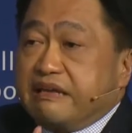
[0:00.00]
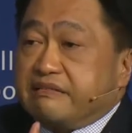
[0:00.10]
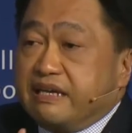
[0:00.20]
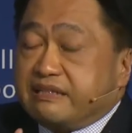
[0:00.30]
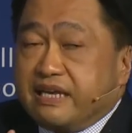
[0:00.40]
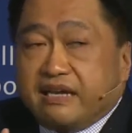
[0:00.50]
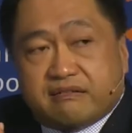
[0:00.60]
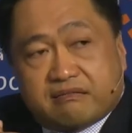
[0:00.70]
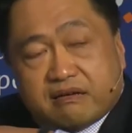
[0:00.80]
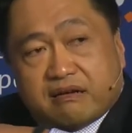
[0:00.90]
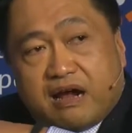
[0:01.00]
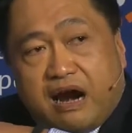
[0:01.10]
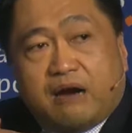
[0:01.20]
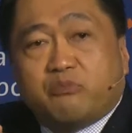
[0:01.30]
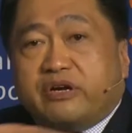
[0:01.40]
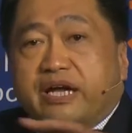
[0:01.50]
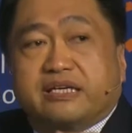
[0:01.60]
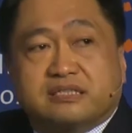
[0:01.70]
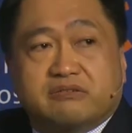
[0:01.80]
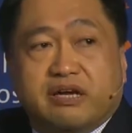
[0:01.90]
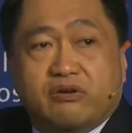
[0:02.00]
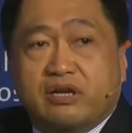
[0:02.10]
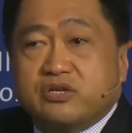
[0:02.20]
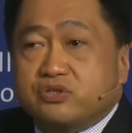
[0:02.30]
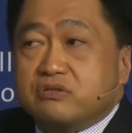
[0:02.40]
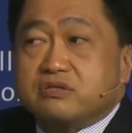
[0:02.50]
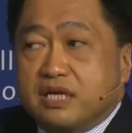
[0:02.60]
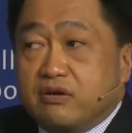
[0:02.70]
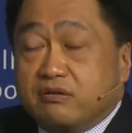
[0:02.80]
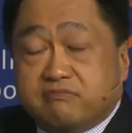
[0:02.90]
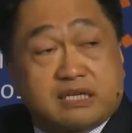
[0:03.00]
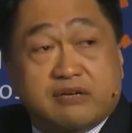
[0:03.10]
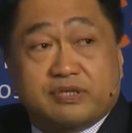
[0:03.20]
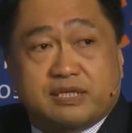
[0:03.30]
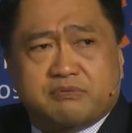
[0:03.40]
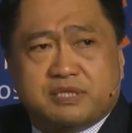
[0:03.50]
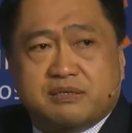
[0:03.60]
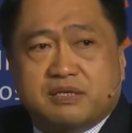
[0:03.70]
that can harmonize regulations, say, on derivatives.